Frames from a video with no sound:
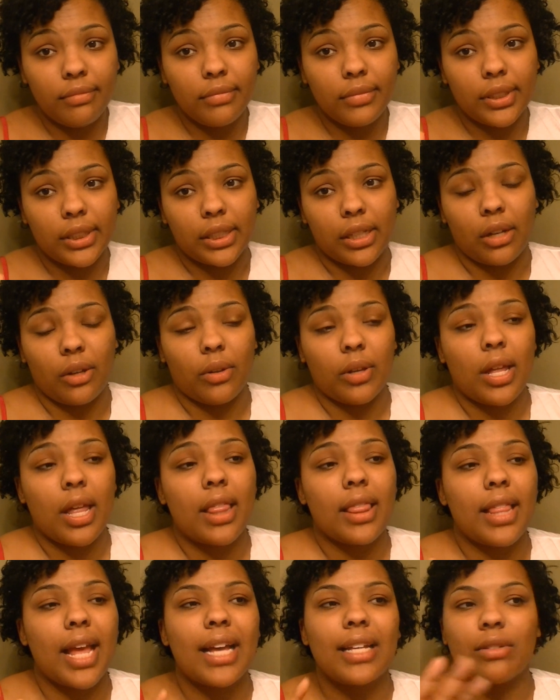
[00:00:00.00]
So
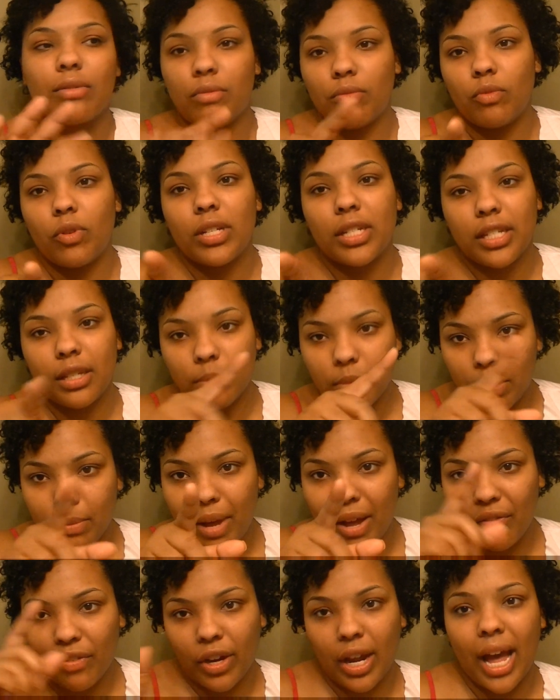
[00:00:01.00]
that's one symptom
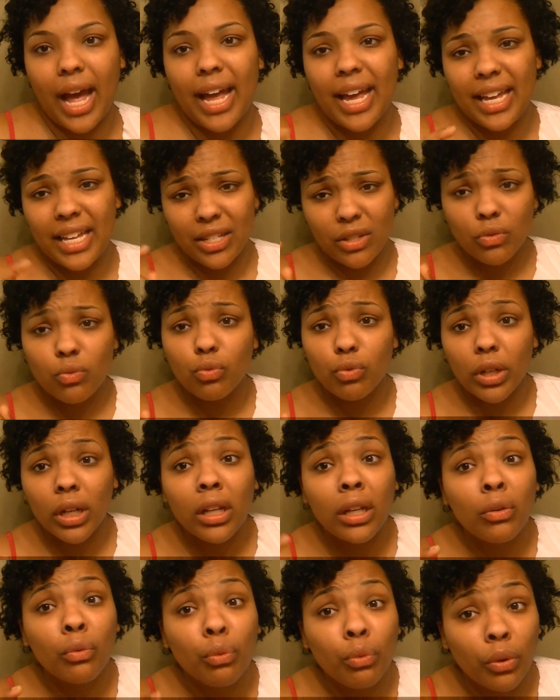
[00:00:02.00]
I forgot. It's
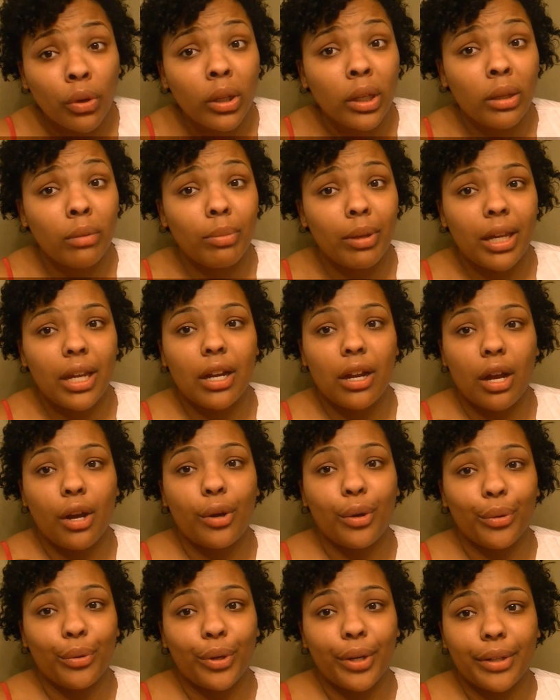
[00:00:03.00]
really, really being
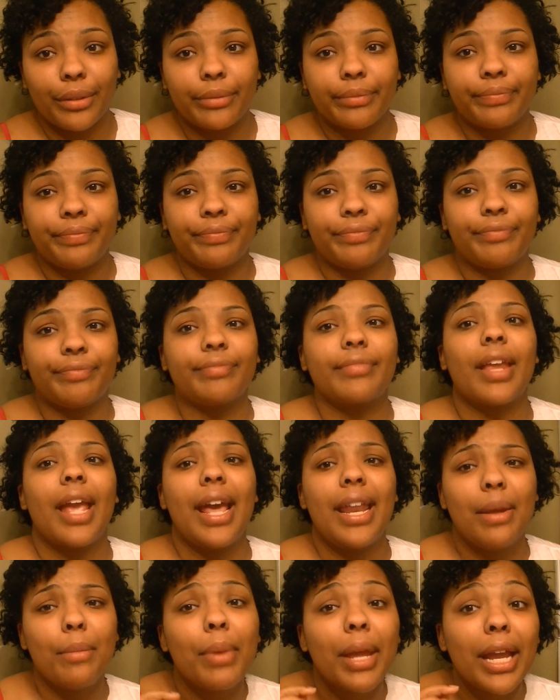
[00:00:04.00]
hungry
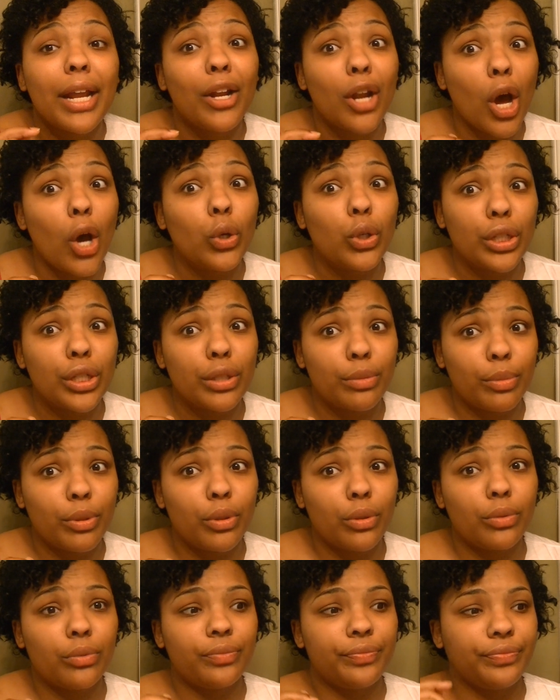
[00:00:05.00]
and it being
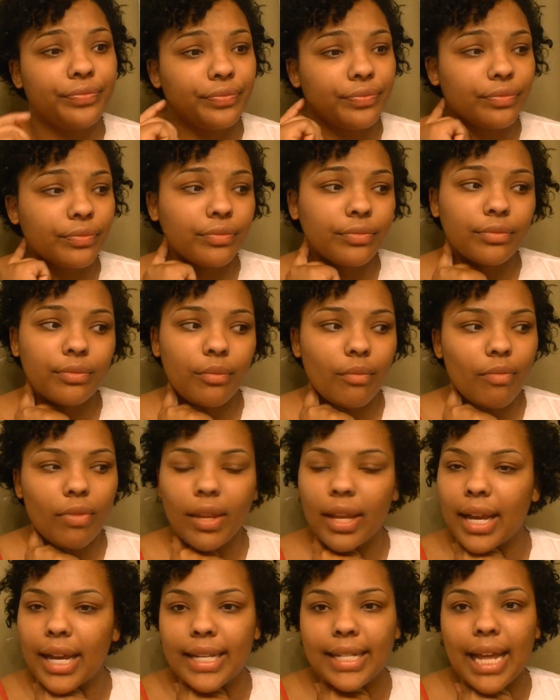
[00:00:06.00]
noticeable,
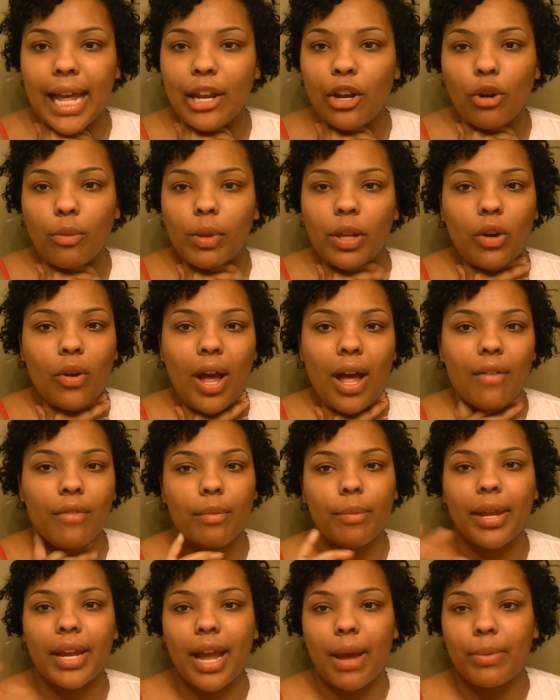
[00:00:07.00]
because I normally don't have a
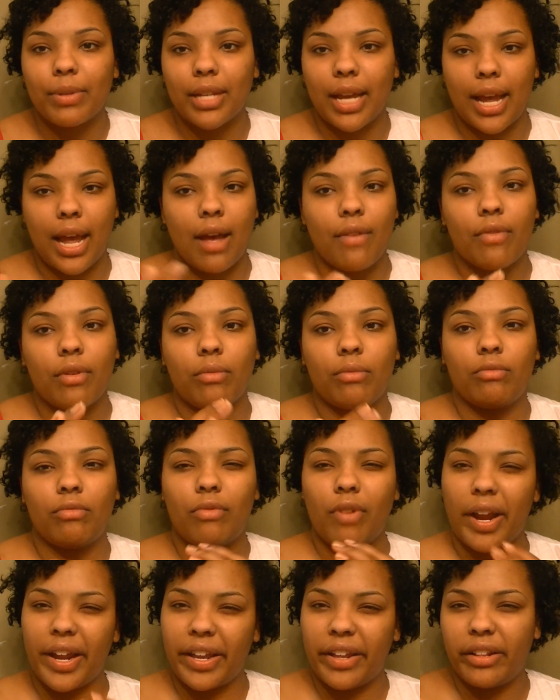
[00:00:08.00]
big appetite. I have a
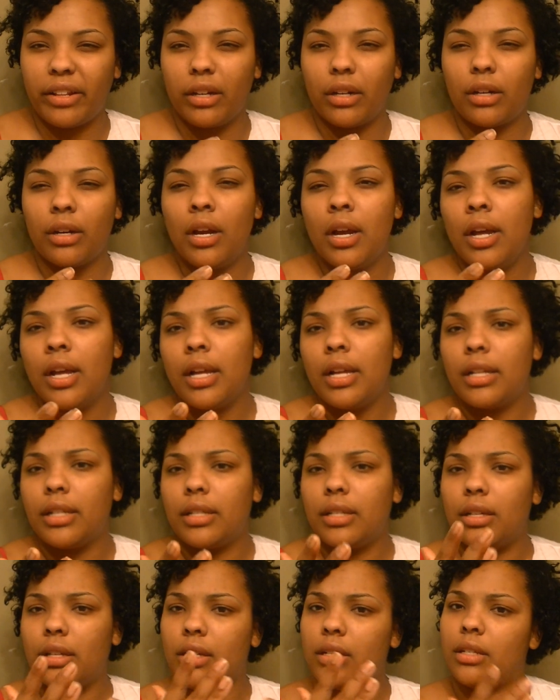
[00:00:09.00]
regular
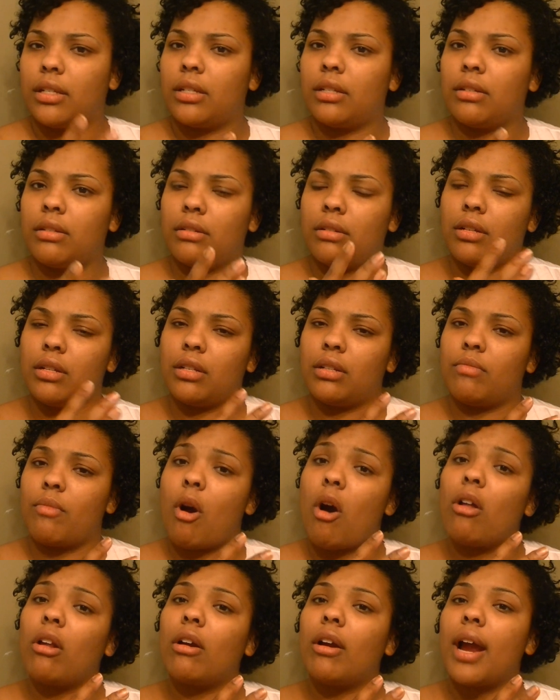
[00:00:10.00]
to
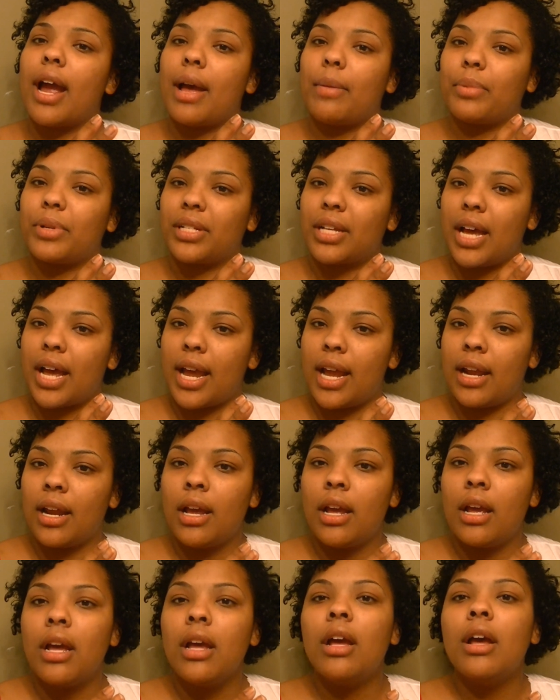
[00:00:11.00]
smaller appetite.
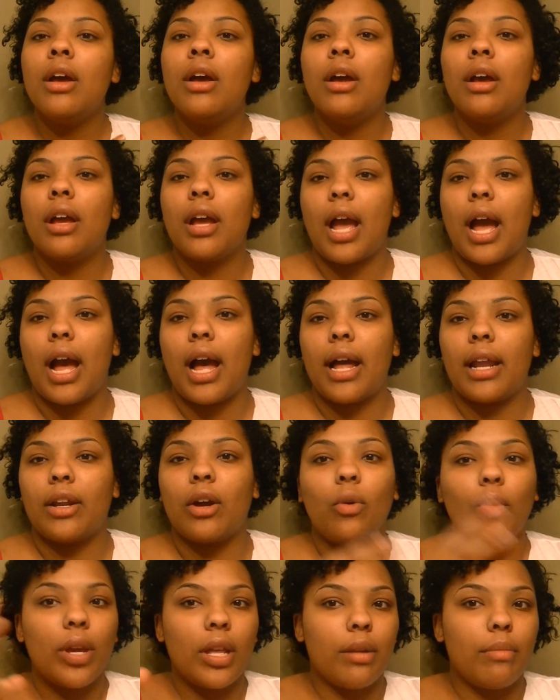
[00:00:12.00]
I
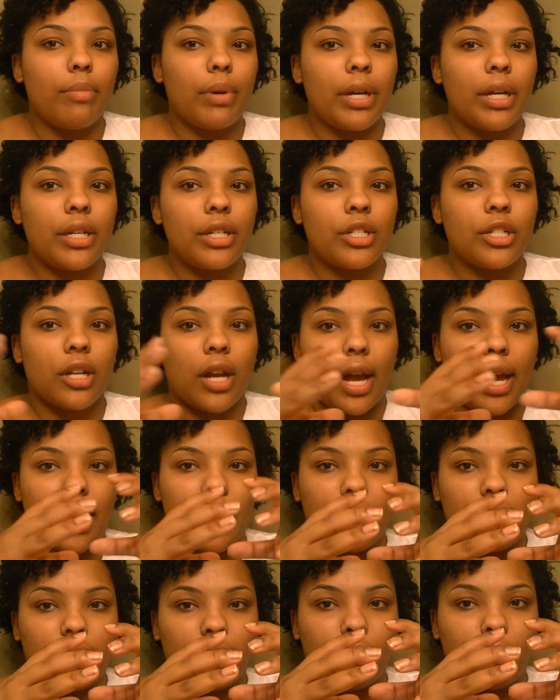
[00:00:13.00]
don't eat a bunch. I eat
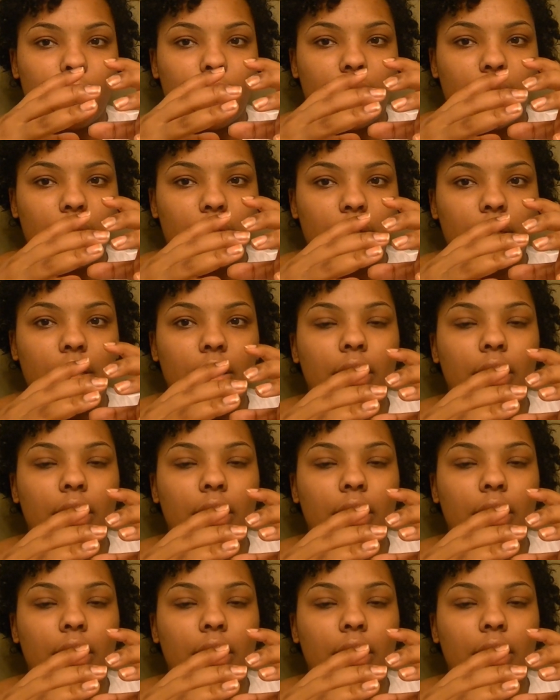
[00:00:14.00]
a little bit